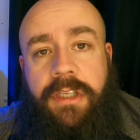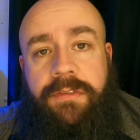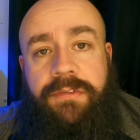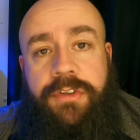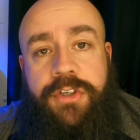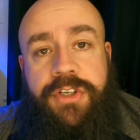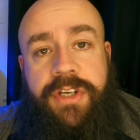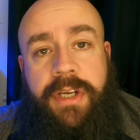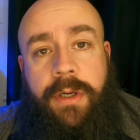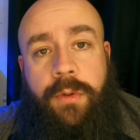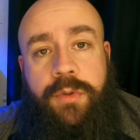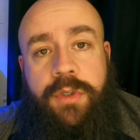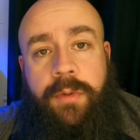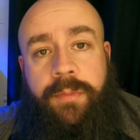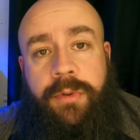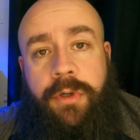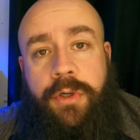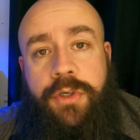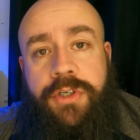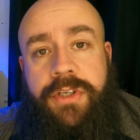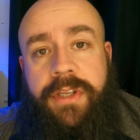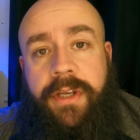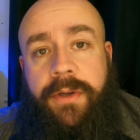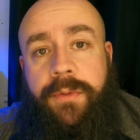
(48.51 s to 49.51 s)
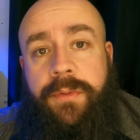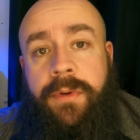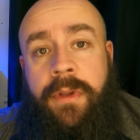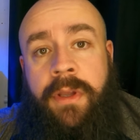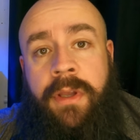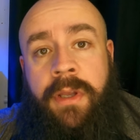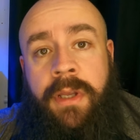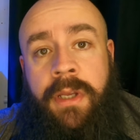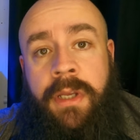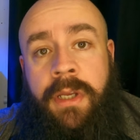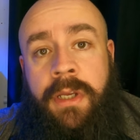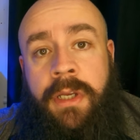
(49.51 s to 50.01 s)
give the shells a brush down.
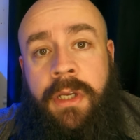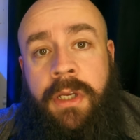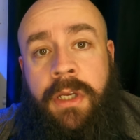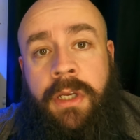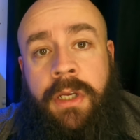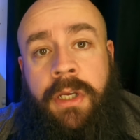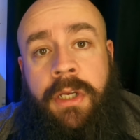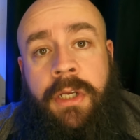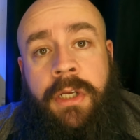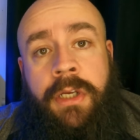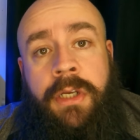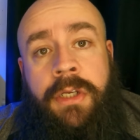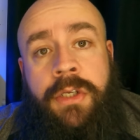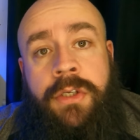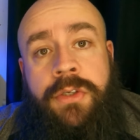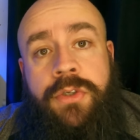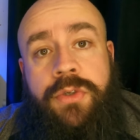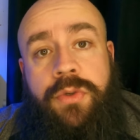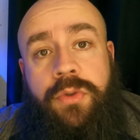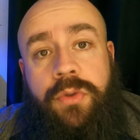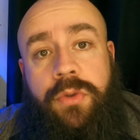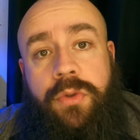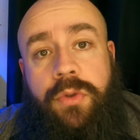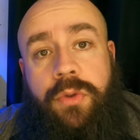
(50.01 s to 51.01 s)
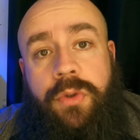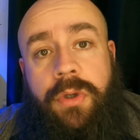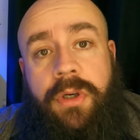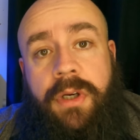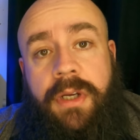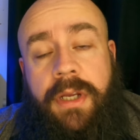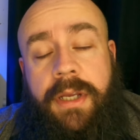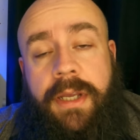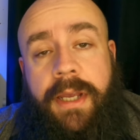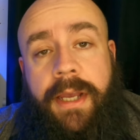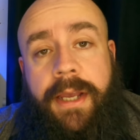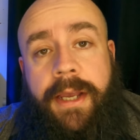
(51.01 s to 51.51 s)
So
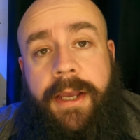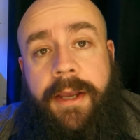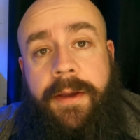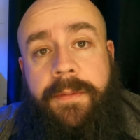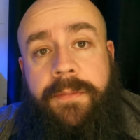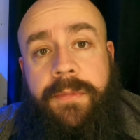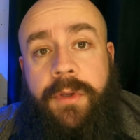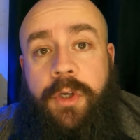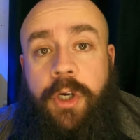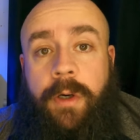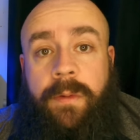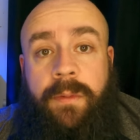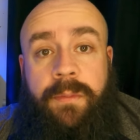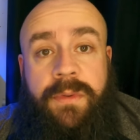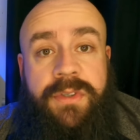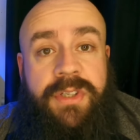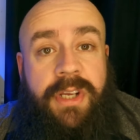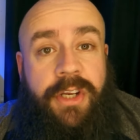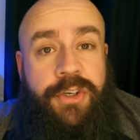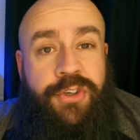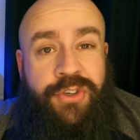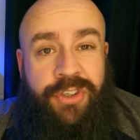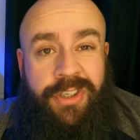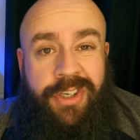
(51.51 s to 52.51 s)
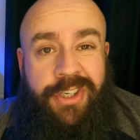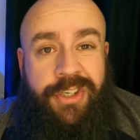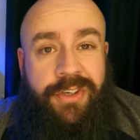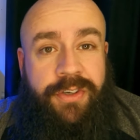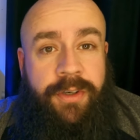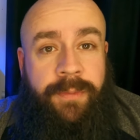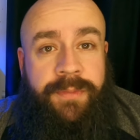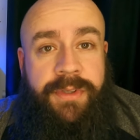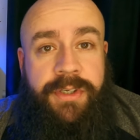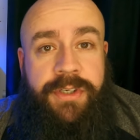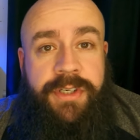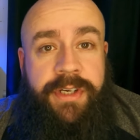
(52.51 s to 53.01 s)
the comment was that I should have
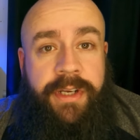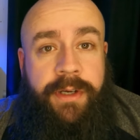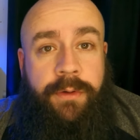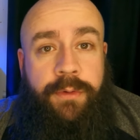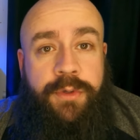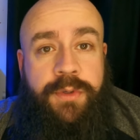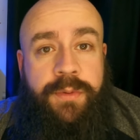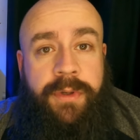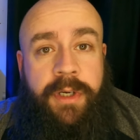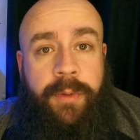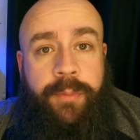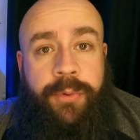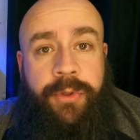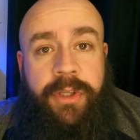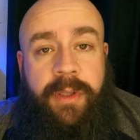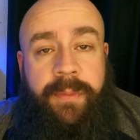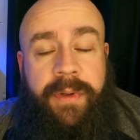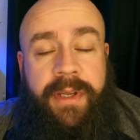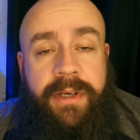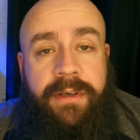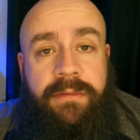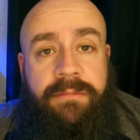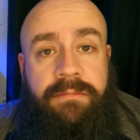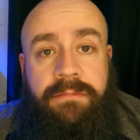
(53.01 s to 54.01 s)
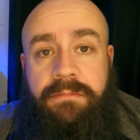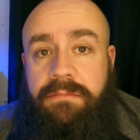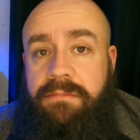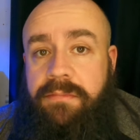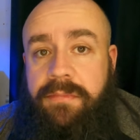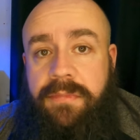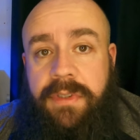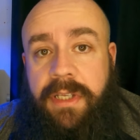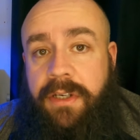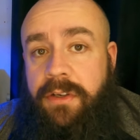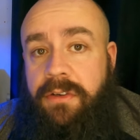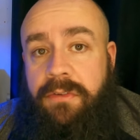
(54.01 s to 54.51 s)
scrubbed the shells when I put them in.
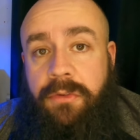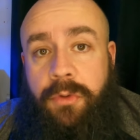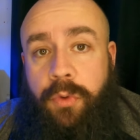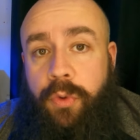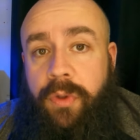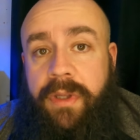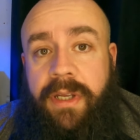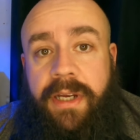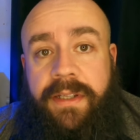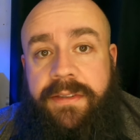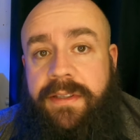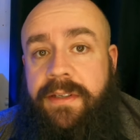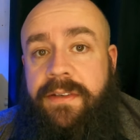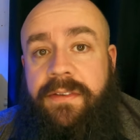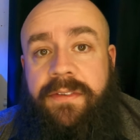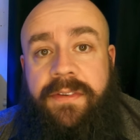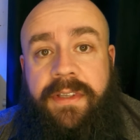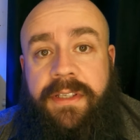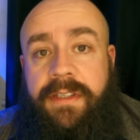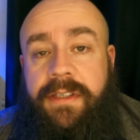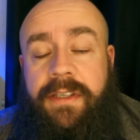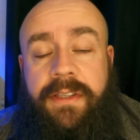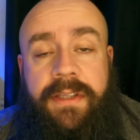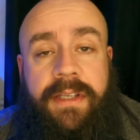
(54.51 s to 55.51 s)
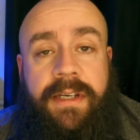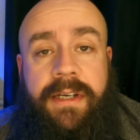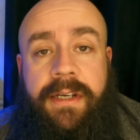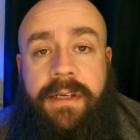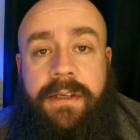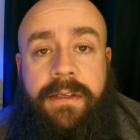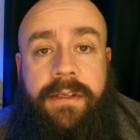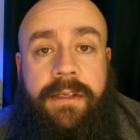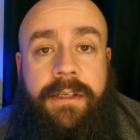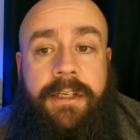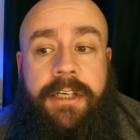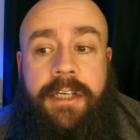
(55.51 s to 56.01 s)
Didn't know that, didn't think of
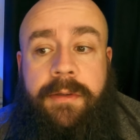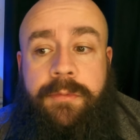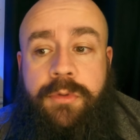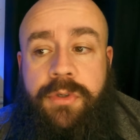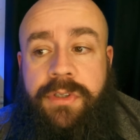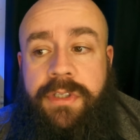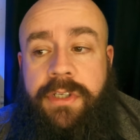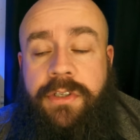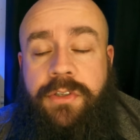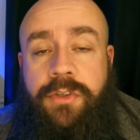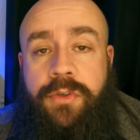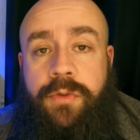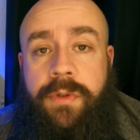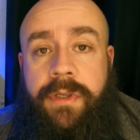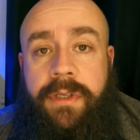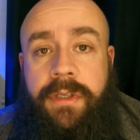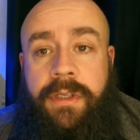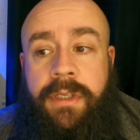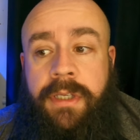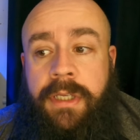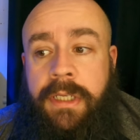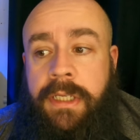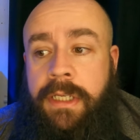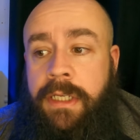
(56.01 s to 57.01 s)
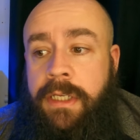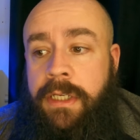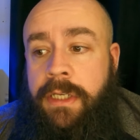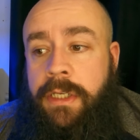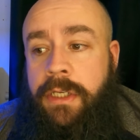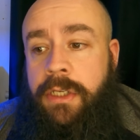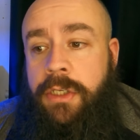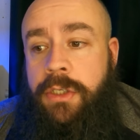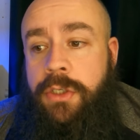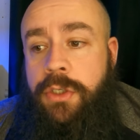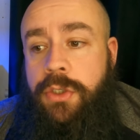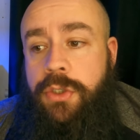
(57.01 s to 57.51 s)
that, so I didn't do it.
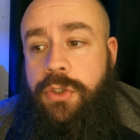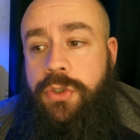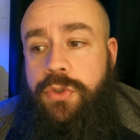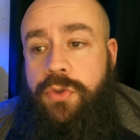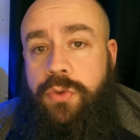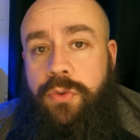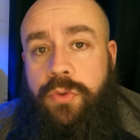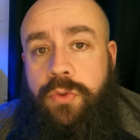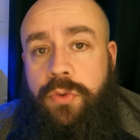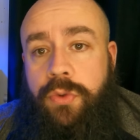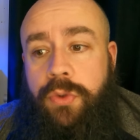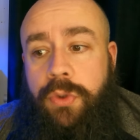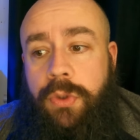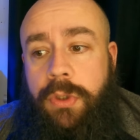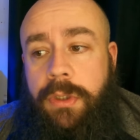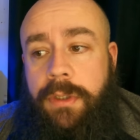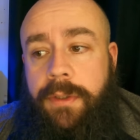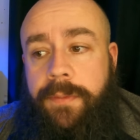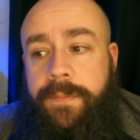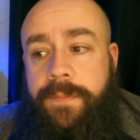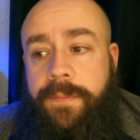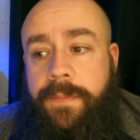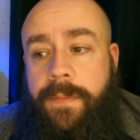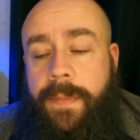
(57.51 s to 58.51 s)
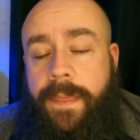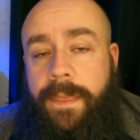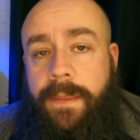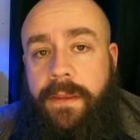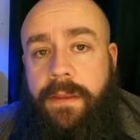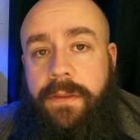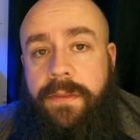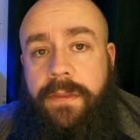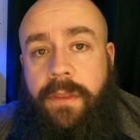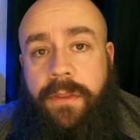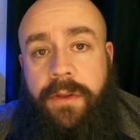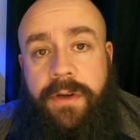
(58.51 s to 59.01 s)
So
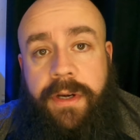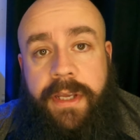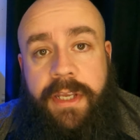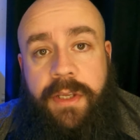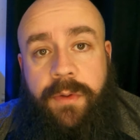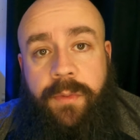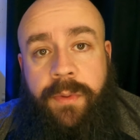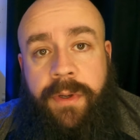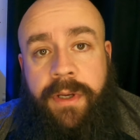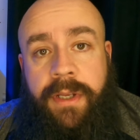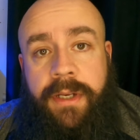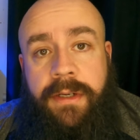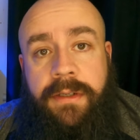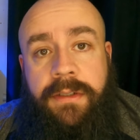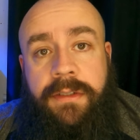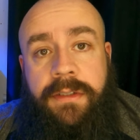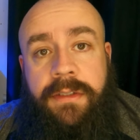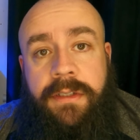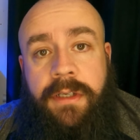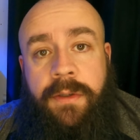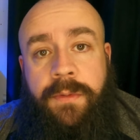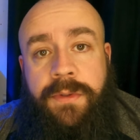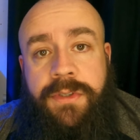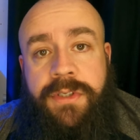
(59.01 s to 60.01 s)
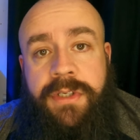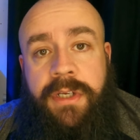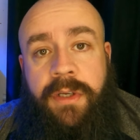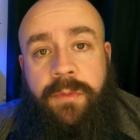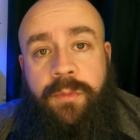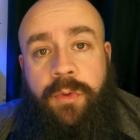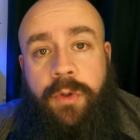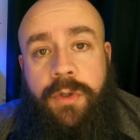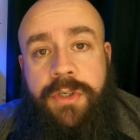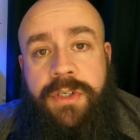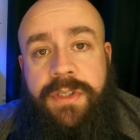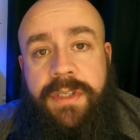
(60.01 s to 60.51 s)
the other night when I was
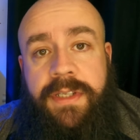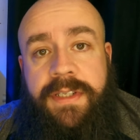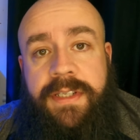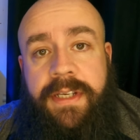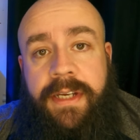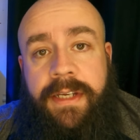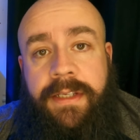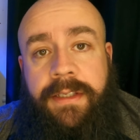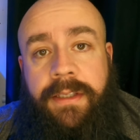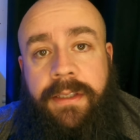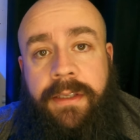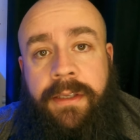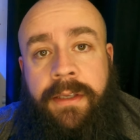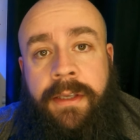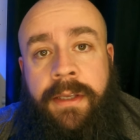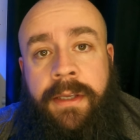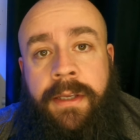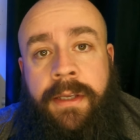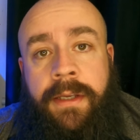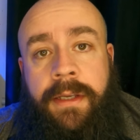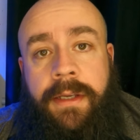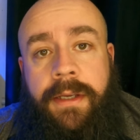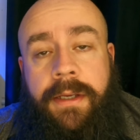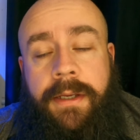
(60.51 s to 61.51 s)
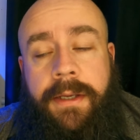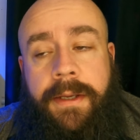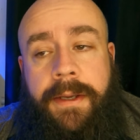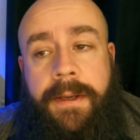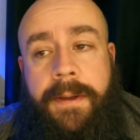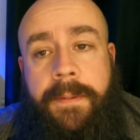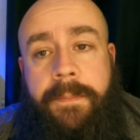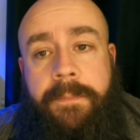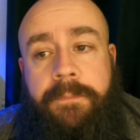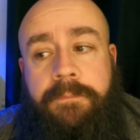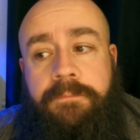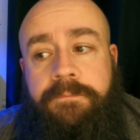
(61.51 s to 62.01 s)
sitting watching the tank,
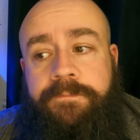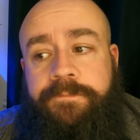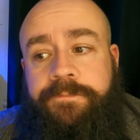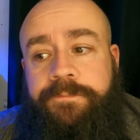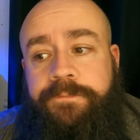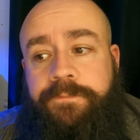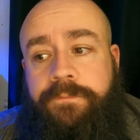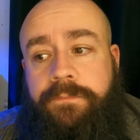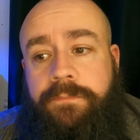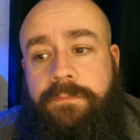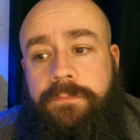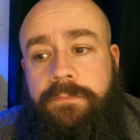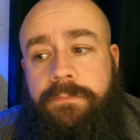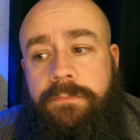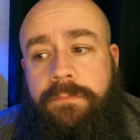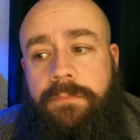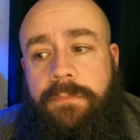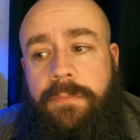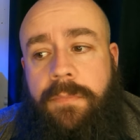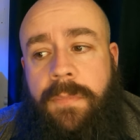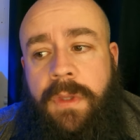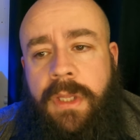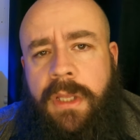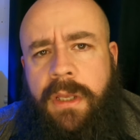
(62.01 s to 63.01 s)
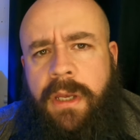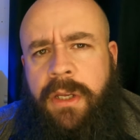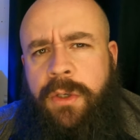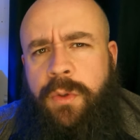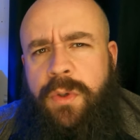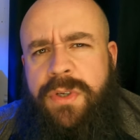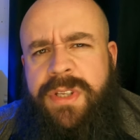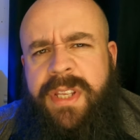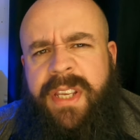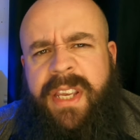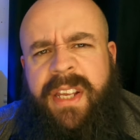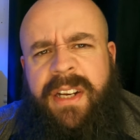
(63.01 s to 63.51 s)
I
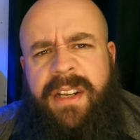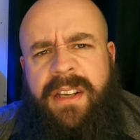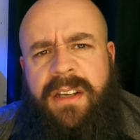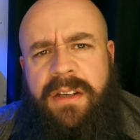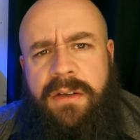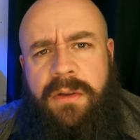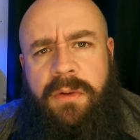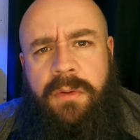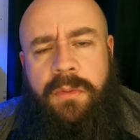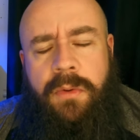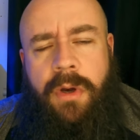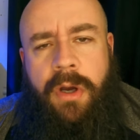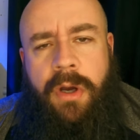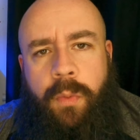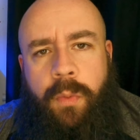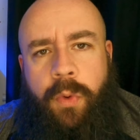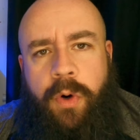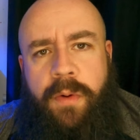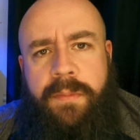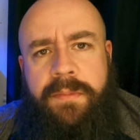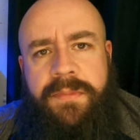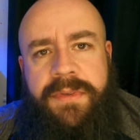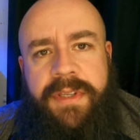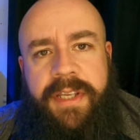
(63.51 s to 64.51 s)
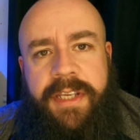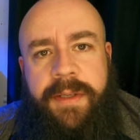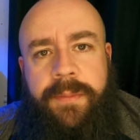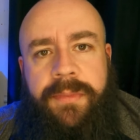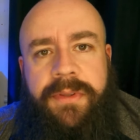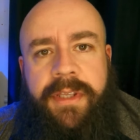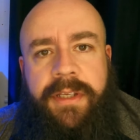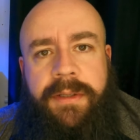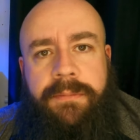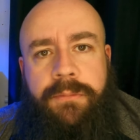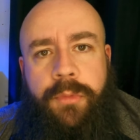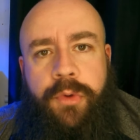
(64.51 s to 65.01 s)
noticed a kind of a worm
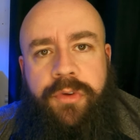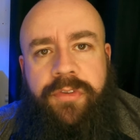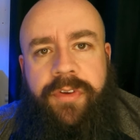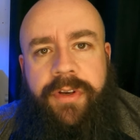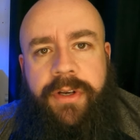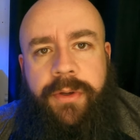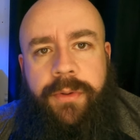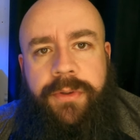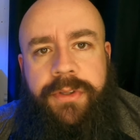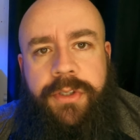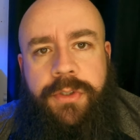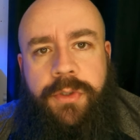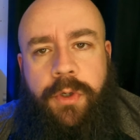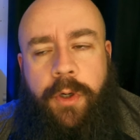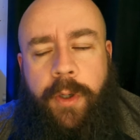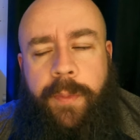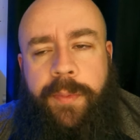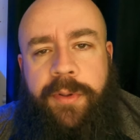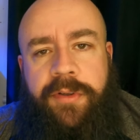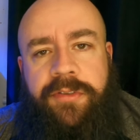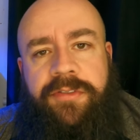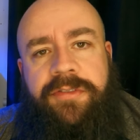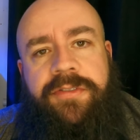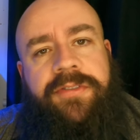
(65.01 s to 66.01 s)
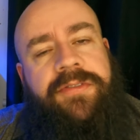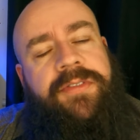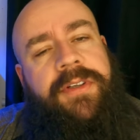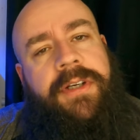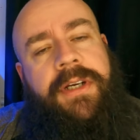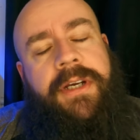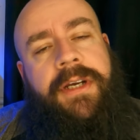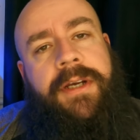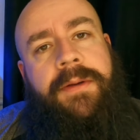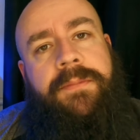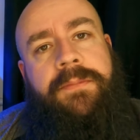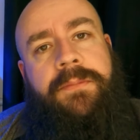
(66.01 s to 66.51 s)
type thing moving out of the top of
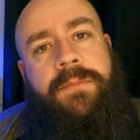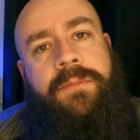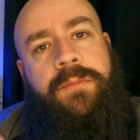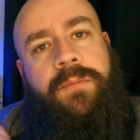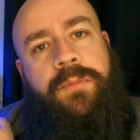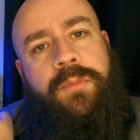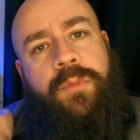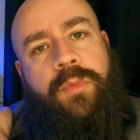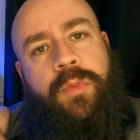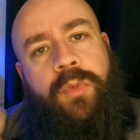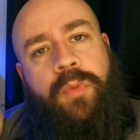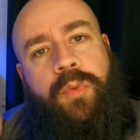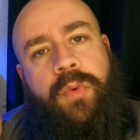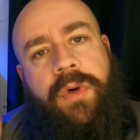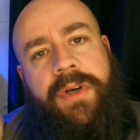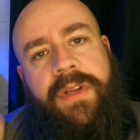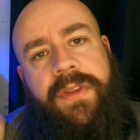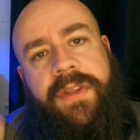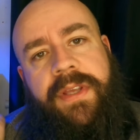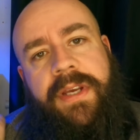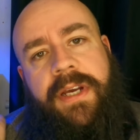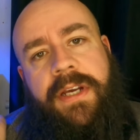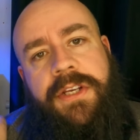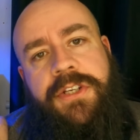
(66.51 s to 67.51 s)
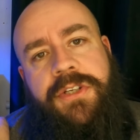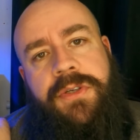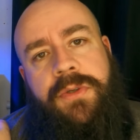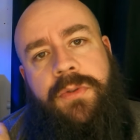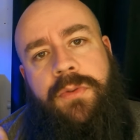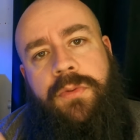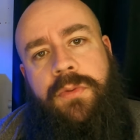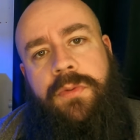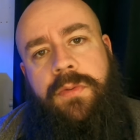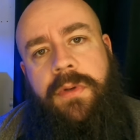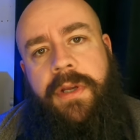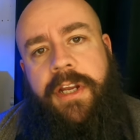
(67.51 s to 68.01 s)
one of the
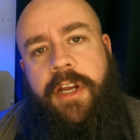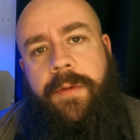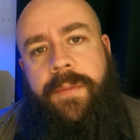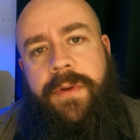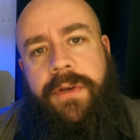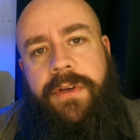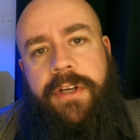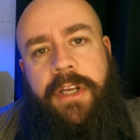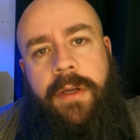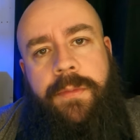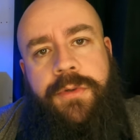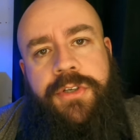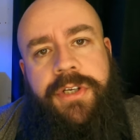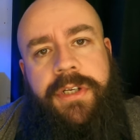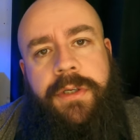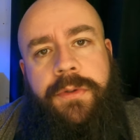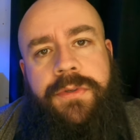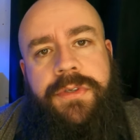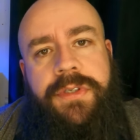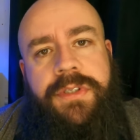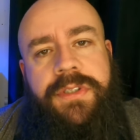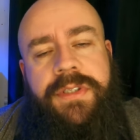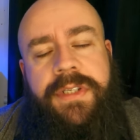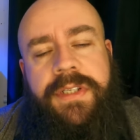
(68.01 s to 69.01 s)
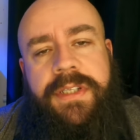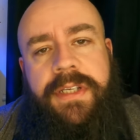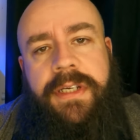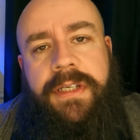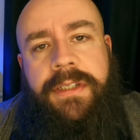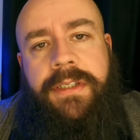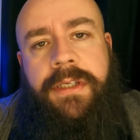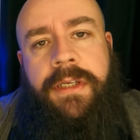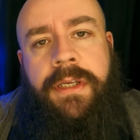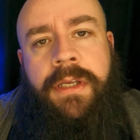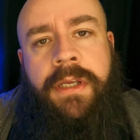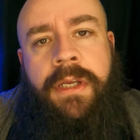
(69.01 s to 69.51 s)
actual hermit crab shells that's in the
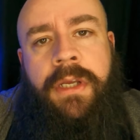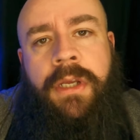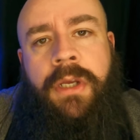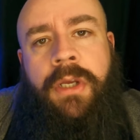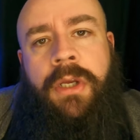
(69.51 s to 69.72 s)
tank.